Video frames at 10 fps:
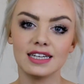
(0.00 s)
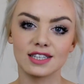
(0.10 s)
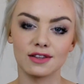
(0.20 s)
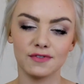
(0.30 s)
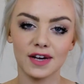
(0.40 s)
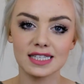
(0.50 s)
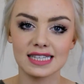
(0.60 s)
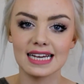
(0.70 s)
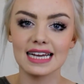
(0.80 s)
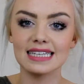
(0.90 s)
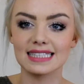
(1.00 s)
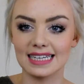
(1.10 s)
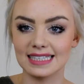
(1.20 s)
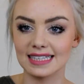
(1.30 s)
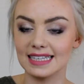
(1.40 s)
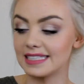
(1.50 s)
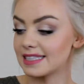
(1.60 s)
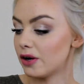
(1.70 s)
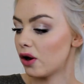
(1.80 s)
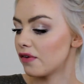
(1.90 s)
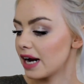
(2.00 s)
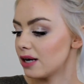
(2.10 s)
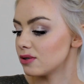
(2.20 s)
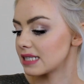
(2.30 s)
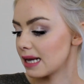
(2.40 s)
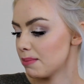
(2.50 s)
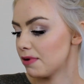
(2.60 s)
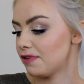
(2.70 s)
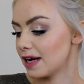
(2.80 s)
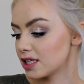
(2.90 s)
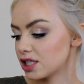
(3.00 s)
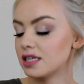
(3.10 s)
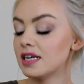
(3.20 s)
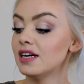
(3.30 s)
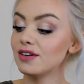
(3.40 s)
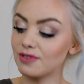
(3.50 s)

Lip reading: So the first thing is this. It's the L'Oreal Skin Perfection